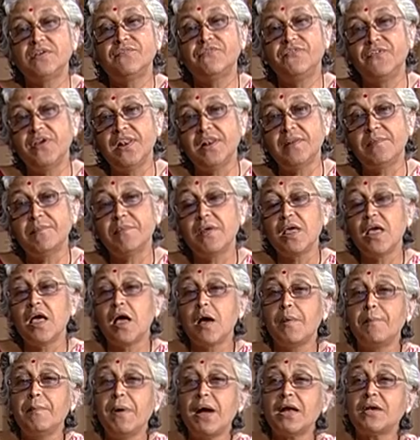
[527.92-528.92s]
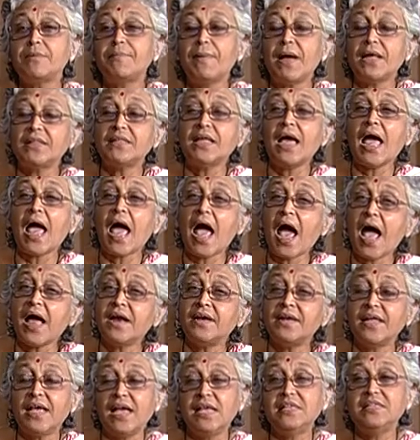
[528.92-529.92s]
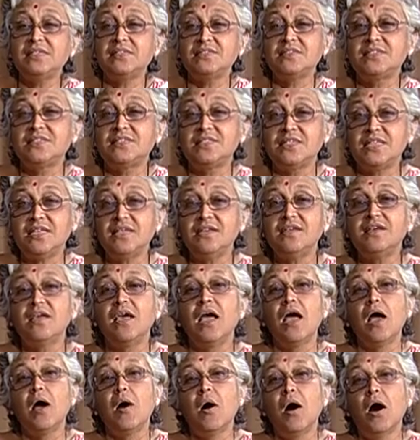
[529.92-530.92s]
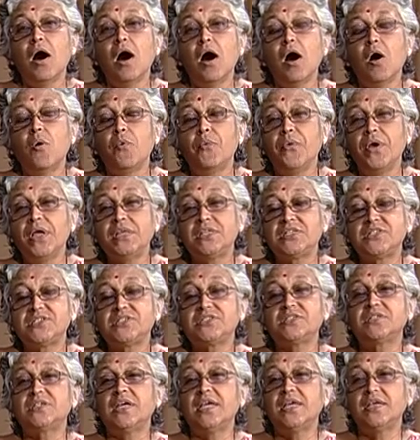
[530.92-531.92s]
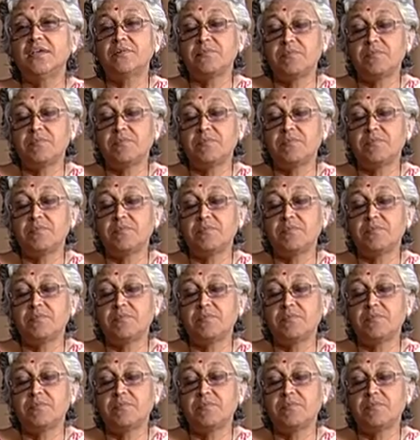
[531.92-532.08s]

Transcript: film, but by the ad agency uh, which uh,